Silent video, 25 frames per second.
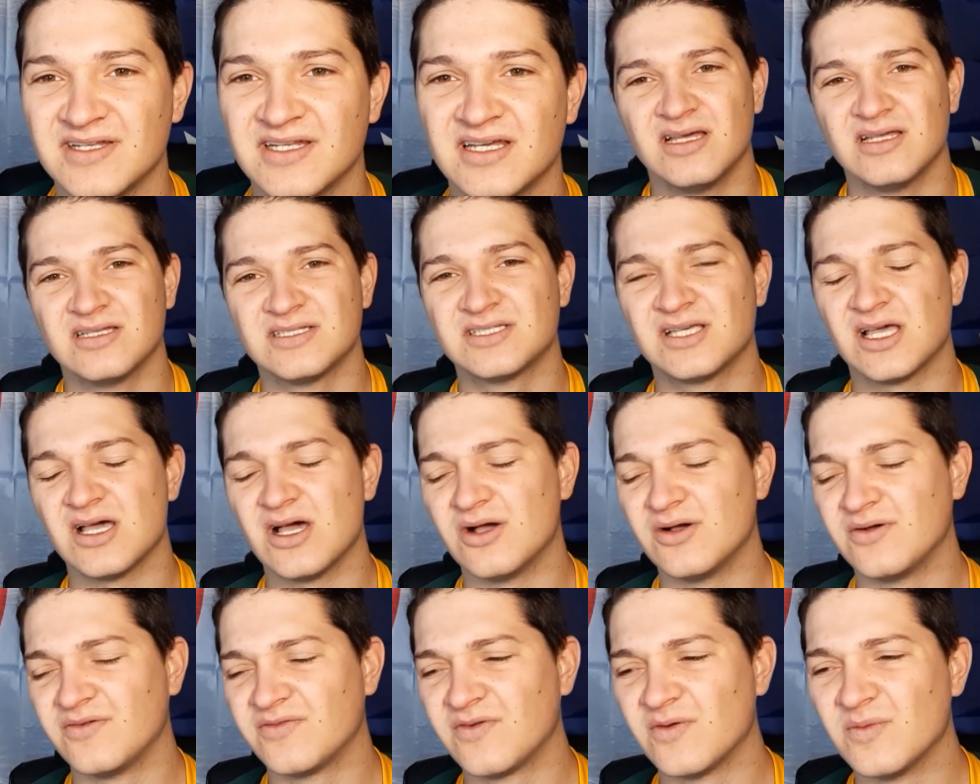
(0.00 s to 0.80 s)

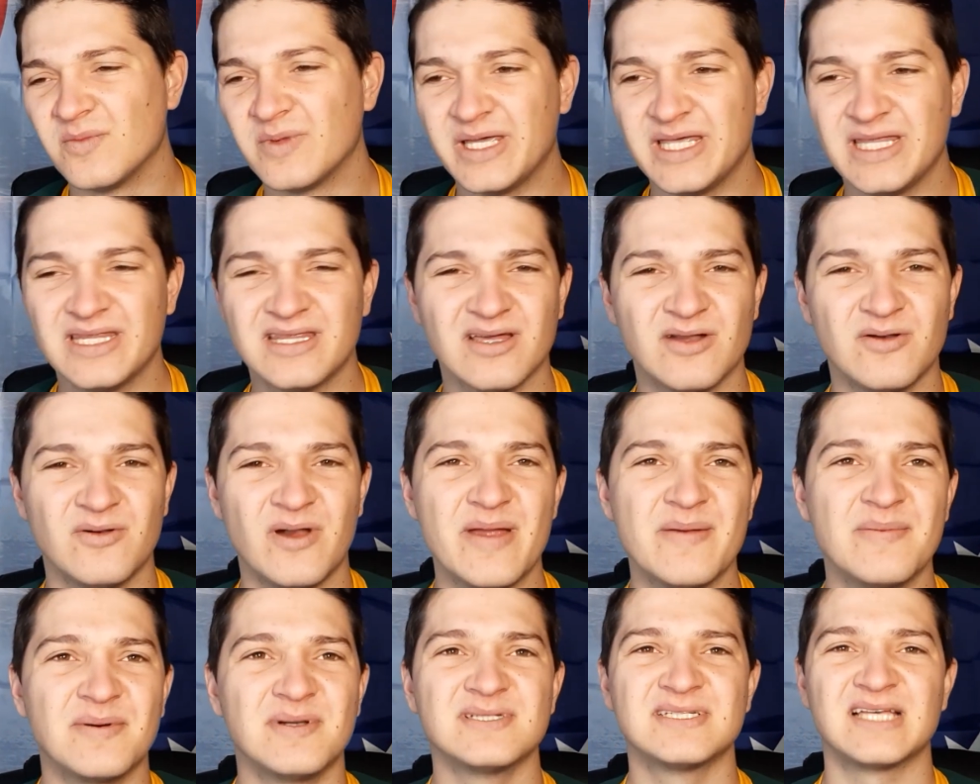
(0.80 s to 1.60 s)
So for me, the
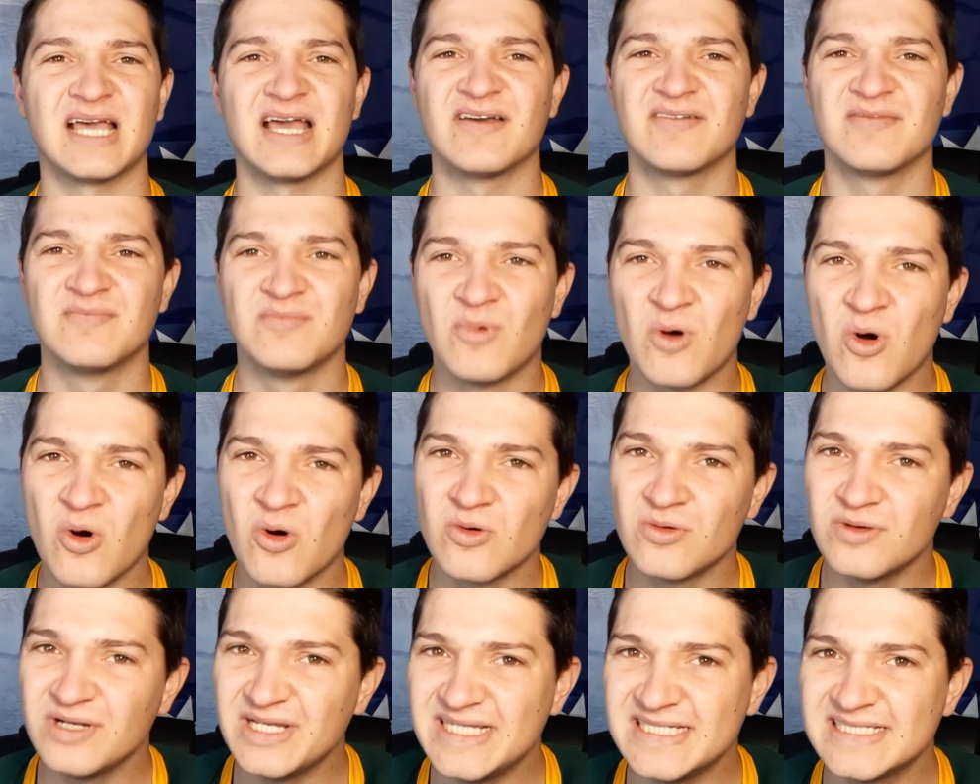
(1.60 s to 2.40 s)
Rebels have
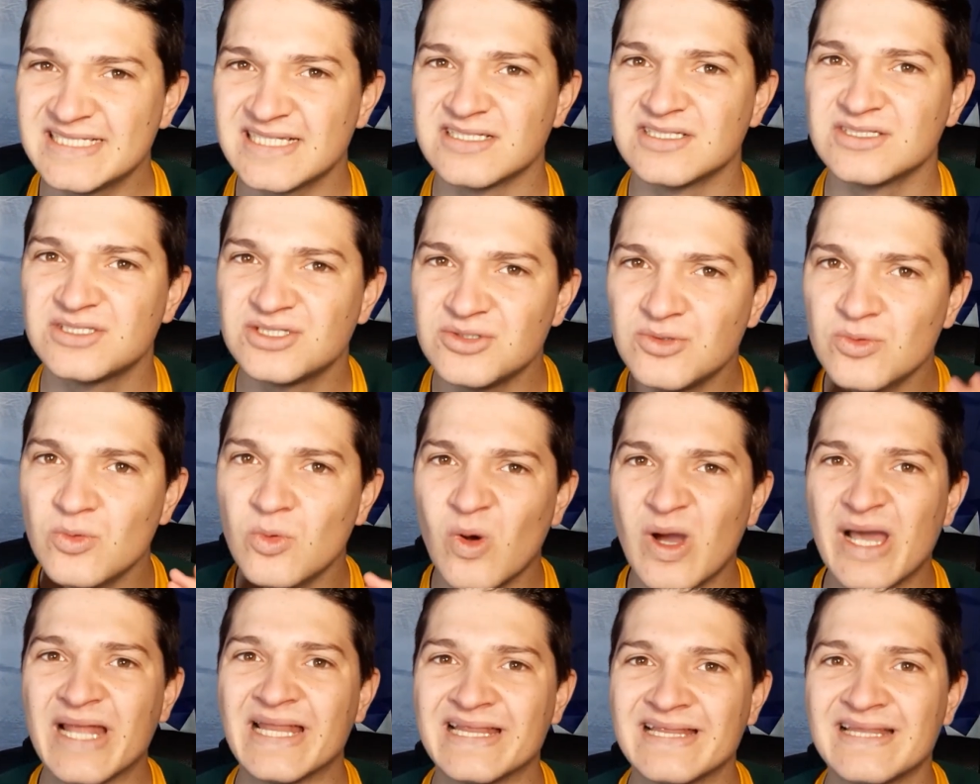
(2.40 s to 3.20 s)
more reason to
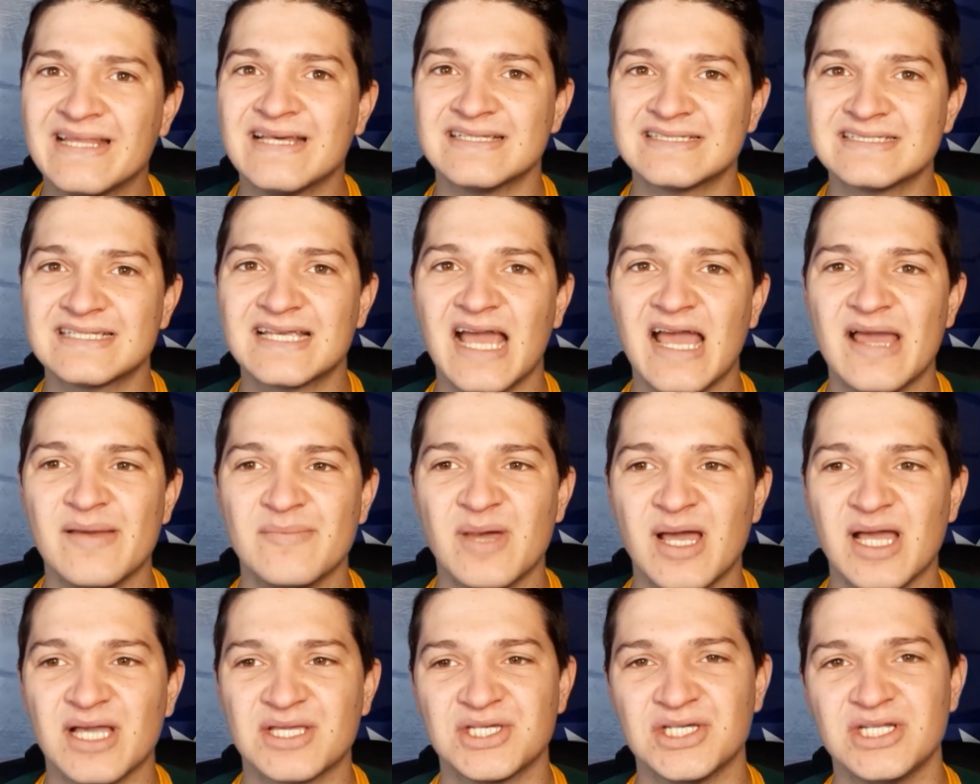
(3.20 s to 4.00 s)
win this
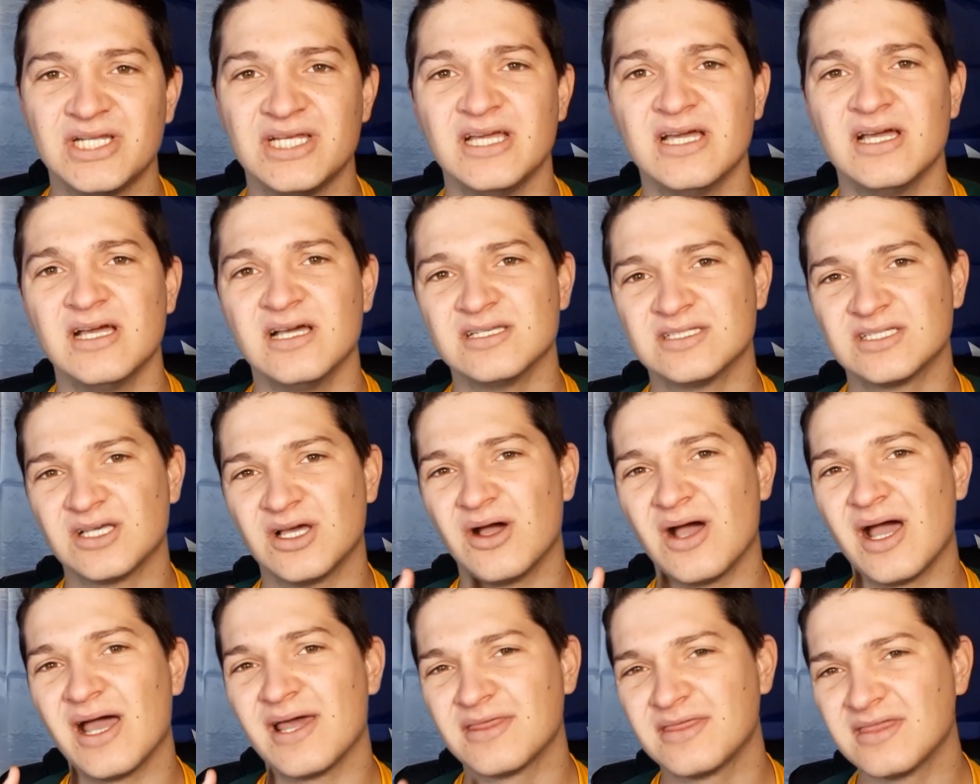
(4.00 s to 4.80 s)
game actually,
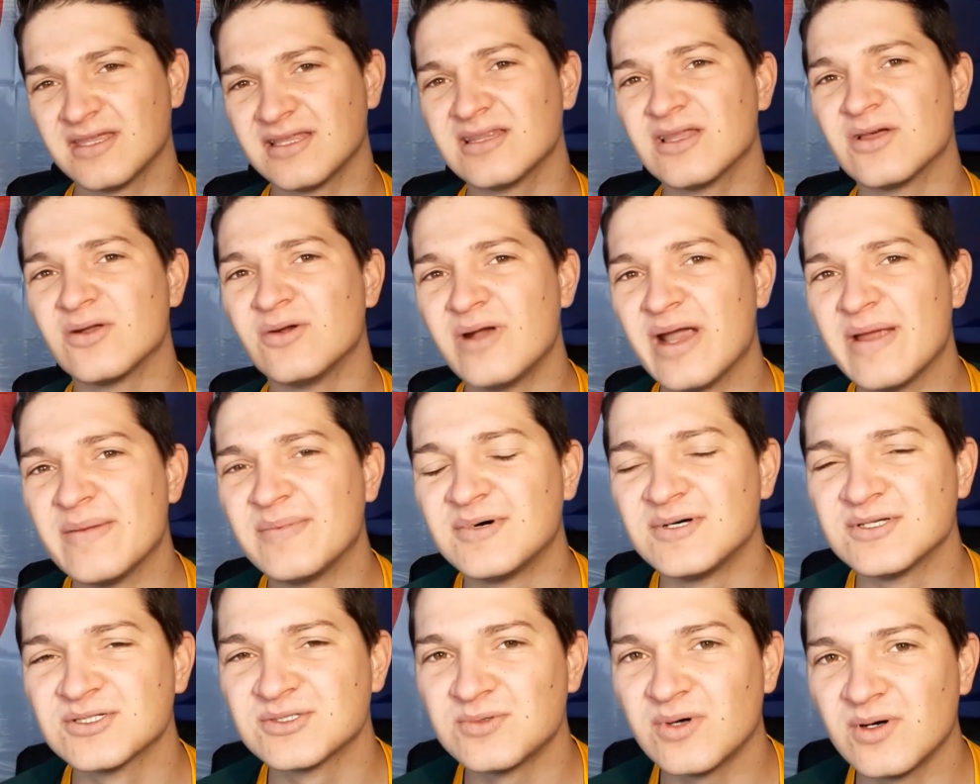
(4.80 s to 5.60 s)
so I think the
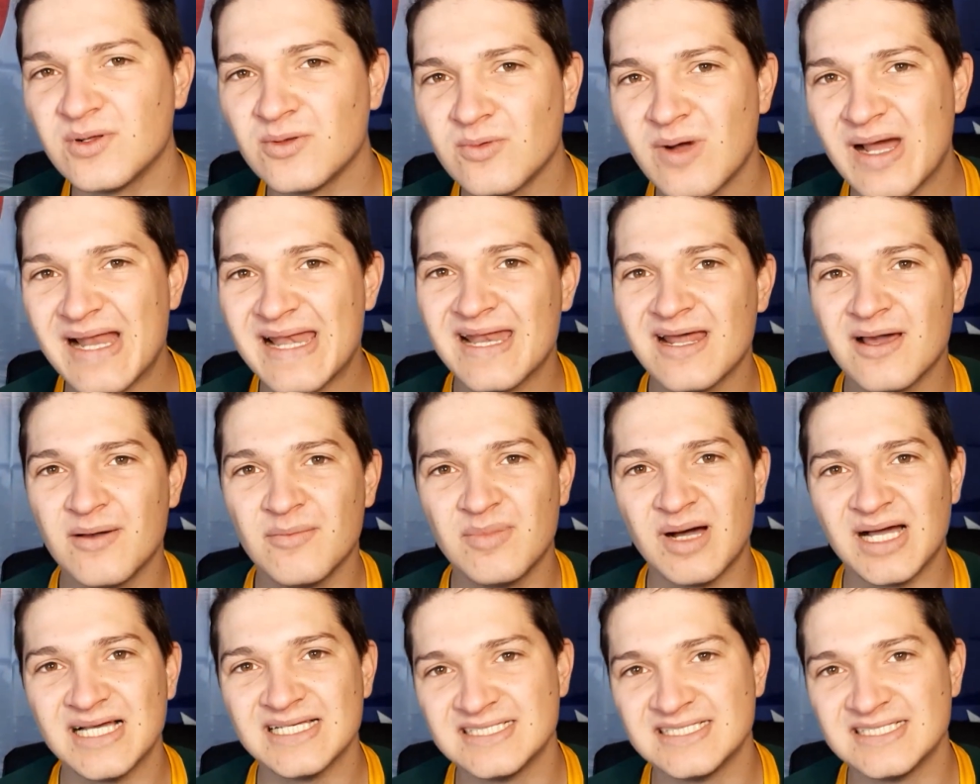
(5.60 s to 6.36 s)
Rebels will win by